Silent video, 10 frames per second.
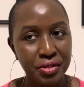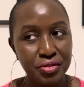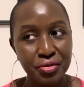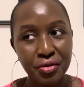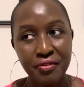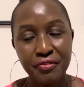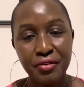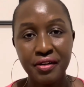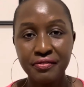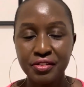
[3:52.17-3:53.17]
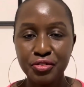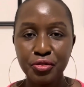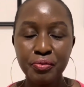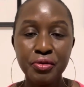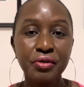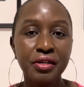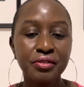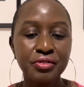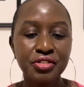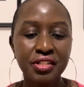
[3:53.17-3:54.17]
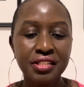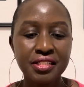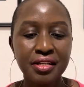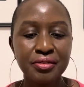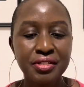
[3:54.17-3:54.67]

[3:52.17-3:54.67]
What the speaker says: So if you love the shopping, you can go check it out.